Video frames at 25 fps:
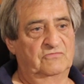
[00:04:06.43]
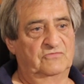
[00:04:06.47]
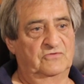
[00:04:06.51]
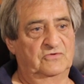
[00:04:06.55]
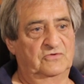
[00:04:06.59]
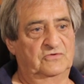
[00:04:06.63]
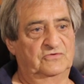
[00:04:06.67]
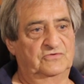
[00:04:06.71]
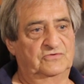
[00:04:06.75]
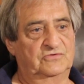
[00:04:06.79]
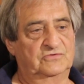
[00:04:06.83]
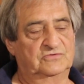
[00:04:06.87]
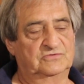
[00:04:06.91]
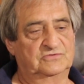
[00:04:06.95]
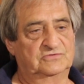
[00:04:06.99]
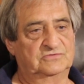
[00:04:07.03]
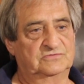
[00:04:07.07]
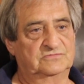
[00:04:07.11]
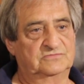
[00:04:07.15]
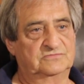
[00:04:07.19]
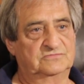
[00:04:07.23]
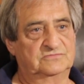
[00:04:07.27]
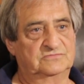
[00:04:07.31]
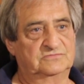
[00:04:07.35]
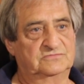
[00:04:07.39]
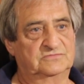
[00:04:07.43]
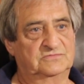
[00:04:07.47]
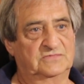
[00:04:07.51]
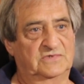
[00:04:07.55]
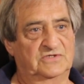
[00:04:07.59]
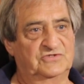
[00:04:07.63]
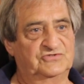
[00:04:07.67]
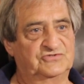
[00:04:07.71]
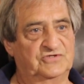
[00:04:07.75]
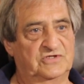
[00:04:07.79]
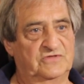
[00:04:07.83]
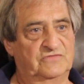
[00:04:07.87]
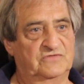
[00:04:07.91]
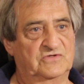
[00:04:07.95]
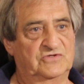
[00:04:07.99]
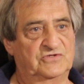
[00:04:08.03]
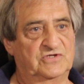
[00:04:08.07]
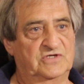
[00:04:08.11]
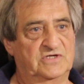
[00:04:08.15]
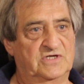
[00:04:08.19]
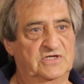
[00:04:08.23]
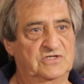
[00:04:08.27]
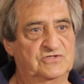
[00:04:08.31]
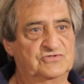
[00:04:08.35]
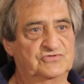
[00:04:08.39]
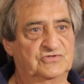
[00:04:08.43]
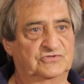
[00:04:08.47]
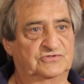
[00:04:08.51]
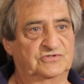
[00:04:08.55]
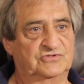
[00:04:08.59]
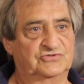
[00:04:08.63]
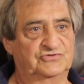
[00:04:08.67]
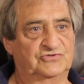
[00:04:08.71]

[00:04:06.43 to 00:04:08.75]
that it's in the deeds that